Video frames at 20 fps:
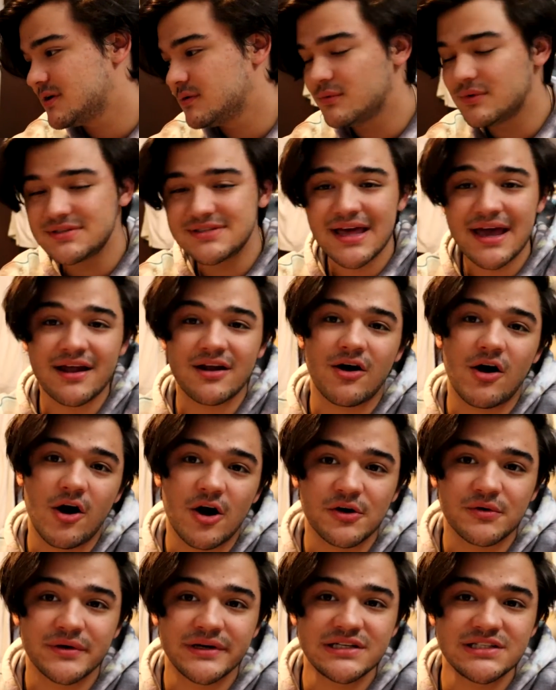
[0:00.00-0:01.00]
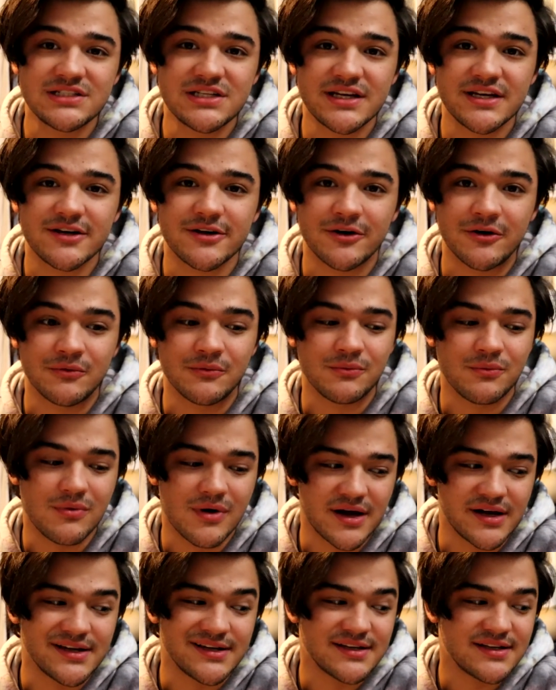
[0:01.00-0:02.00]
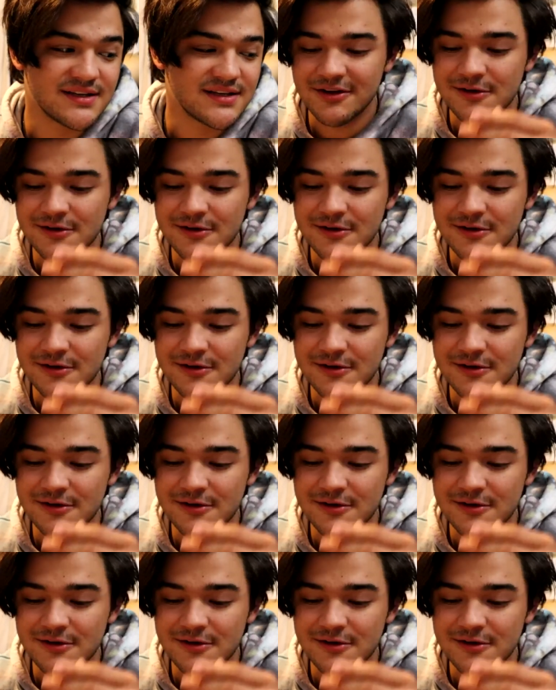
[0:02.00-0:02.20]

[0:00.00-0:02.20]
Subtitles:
Was that heart-wrenching or what?